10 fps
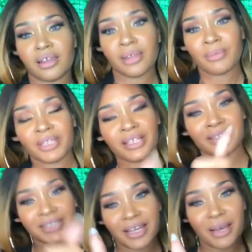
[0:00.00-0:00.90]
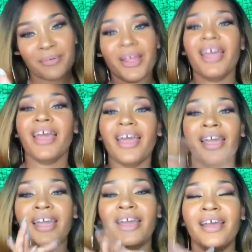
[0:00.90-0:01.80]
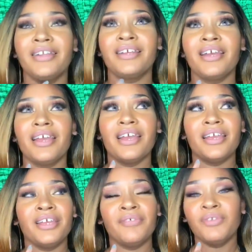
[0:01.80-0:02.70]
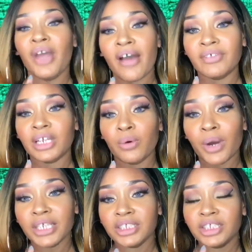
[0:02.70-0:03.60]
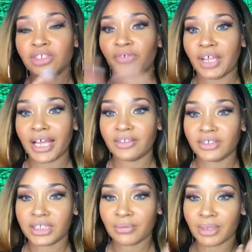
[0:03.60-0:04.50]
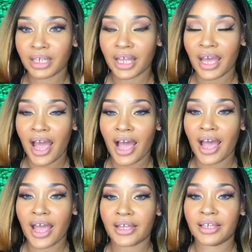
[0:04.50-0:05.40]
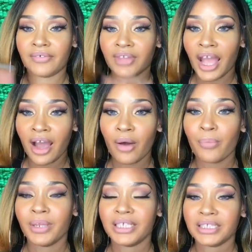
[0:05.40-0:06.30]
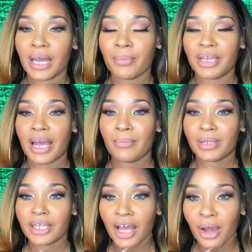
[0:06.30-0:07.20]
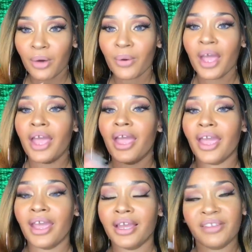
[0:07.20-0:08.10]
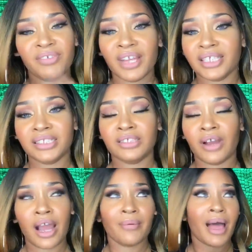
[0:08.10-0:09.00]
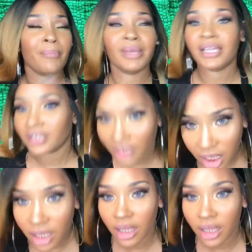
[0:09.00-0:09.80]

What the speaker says: give me a thumbs up. And if you have any questions, you feel like there's something that I left out, please comment down below. And if you're not subscribed, I mean,